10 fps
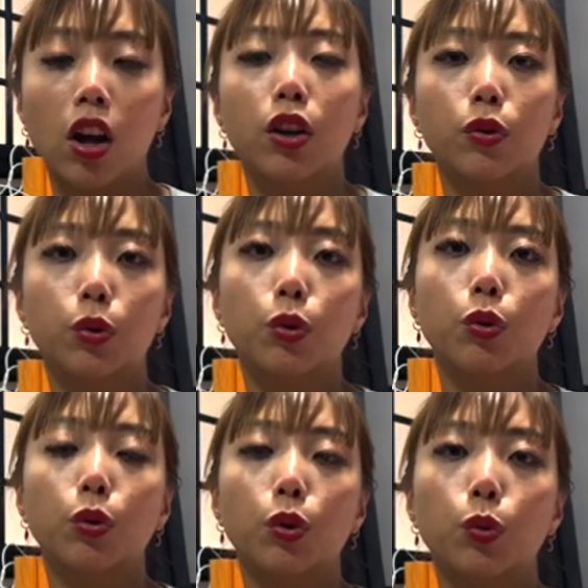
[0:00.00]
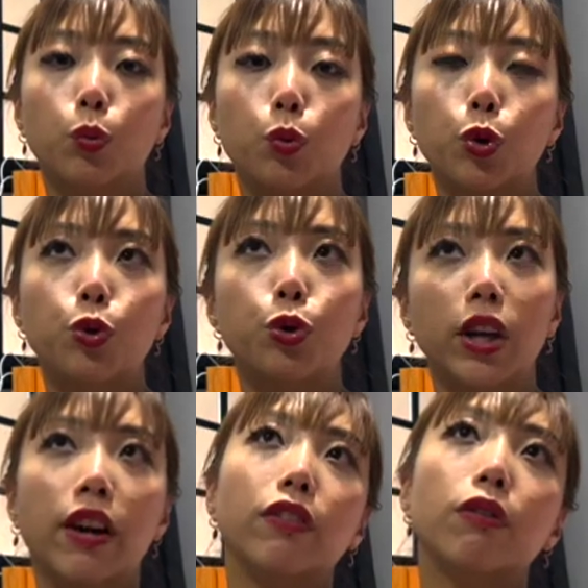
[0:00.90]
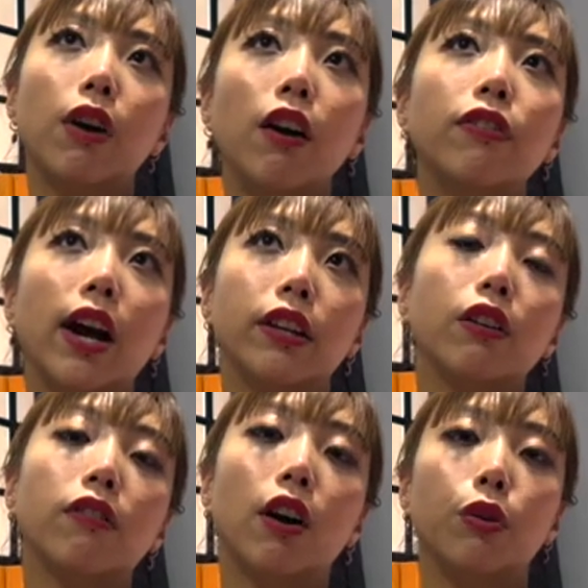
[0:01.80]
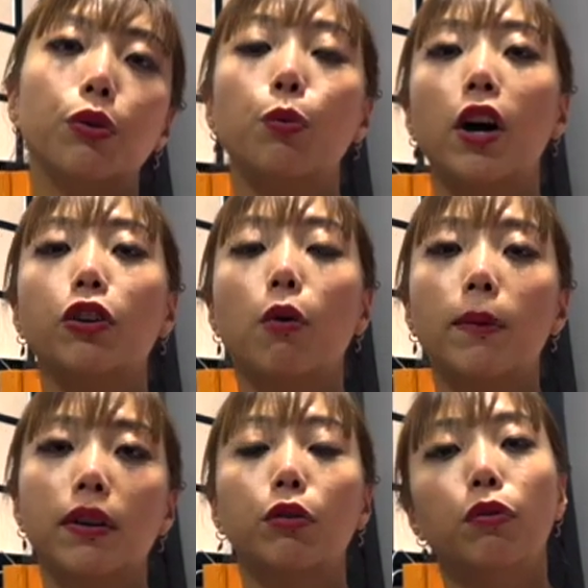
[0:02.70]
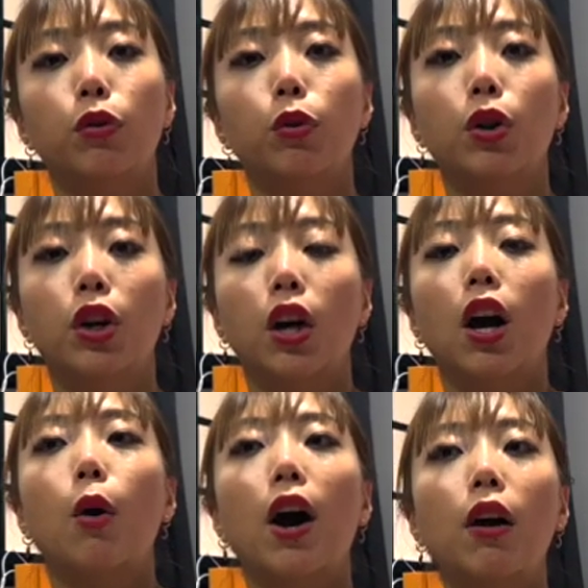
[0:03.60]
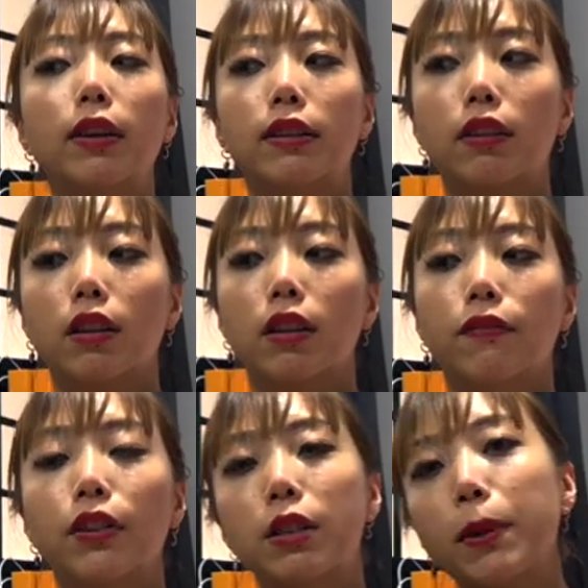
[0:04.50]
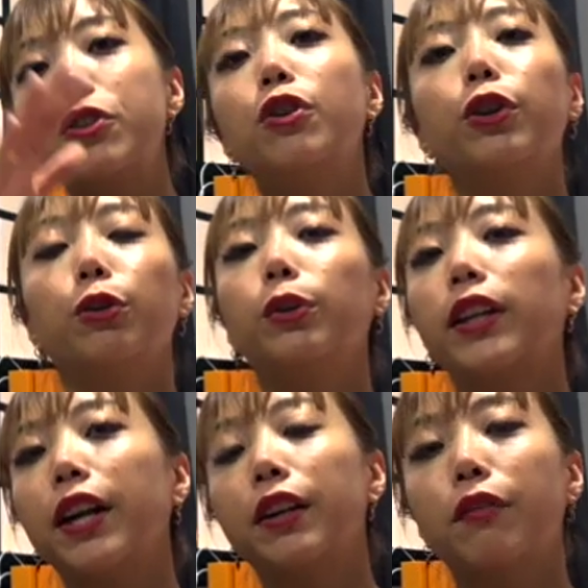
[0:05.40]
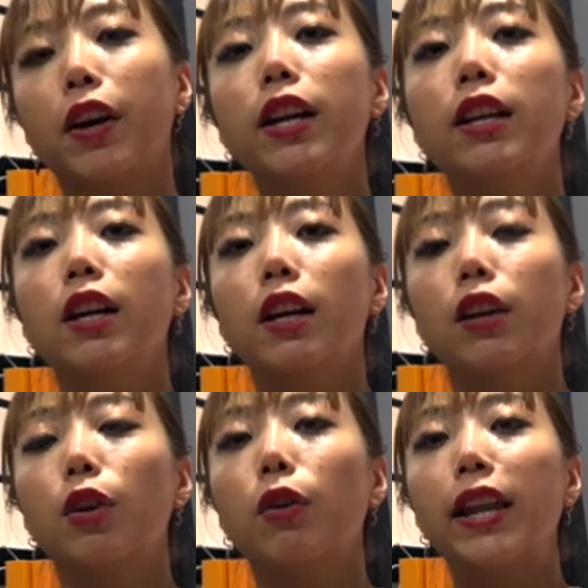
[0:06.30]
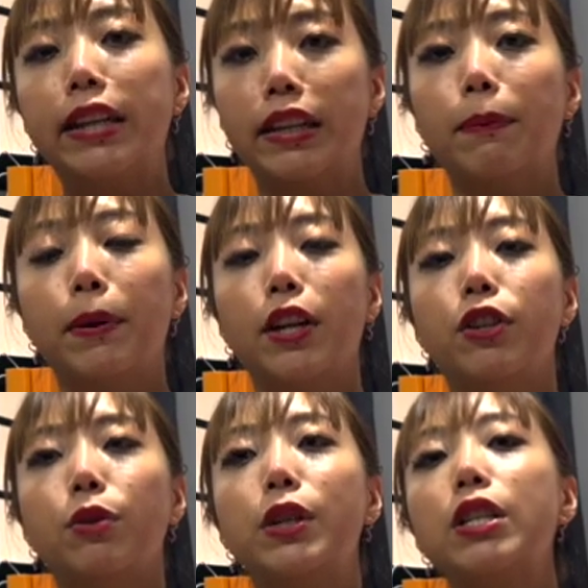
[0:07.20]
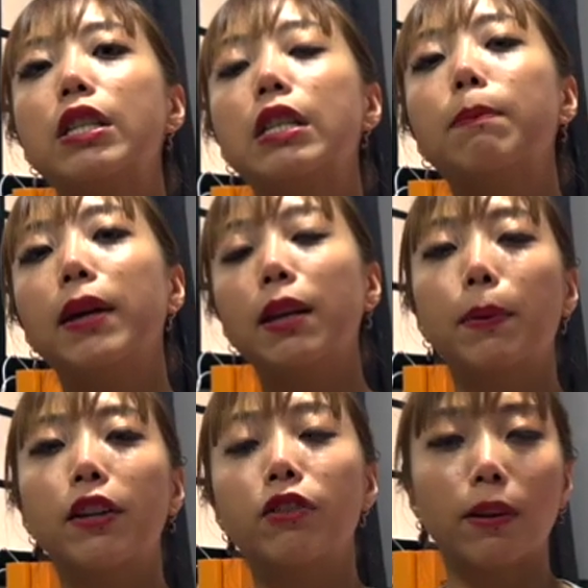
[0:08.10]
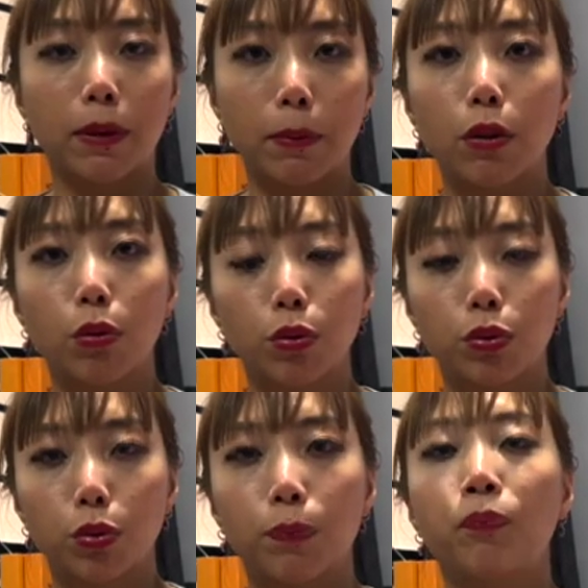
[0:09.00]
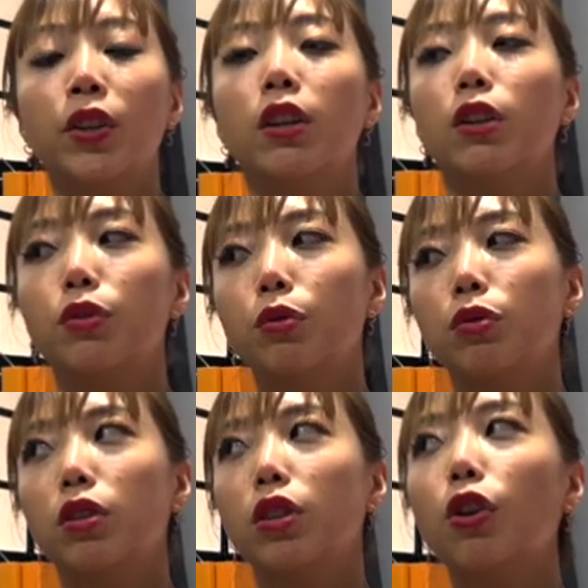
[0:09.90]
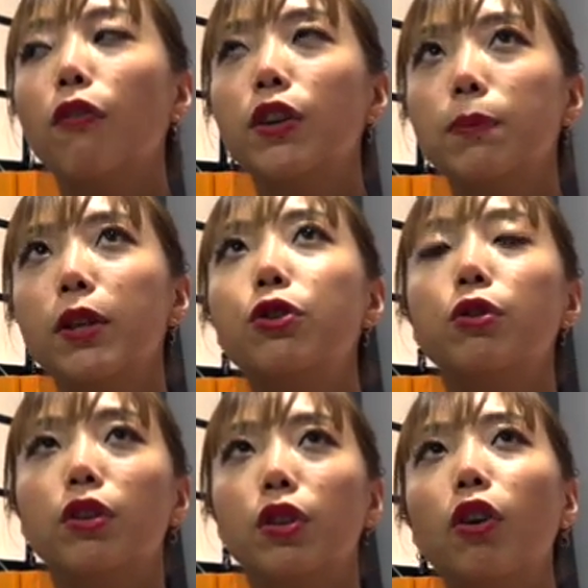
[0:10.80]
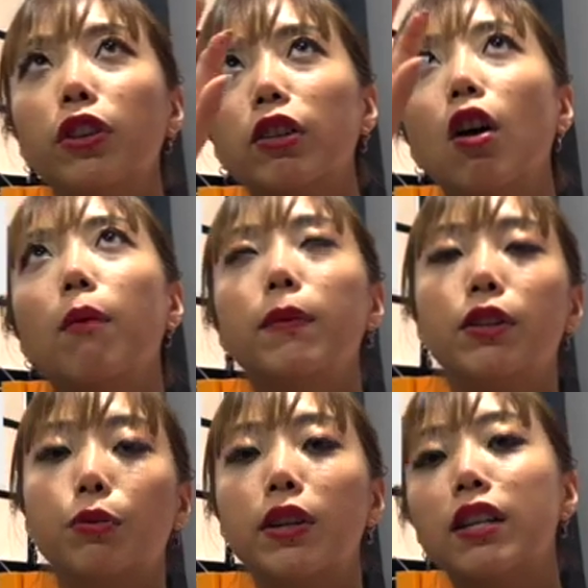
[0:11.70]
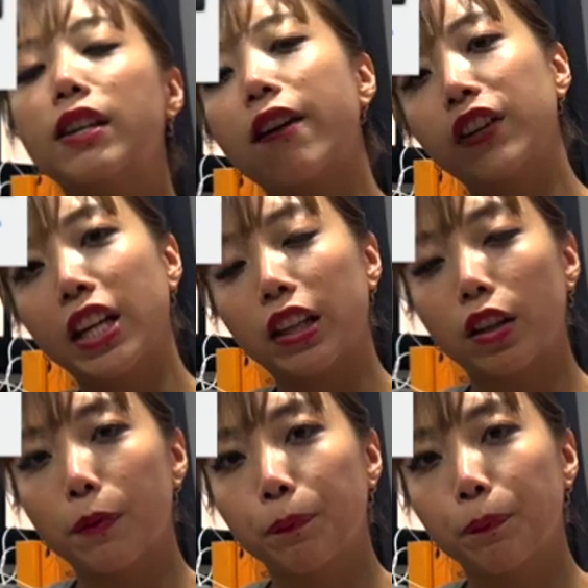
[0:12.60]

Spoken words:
So you should have a rough idea of how you want your website to flow. How is the first page going to look like, right? Your landing page, which is the main page that people goes to. So your first page should, on the top, it's always a navigator.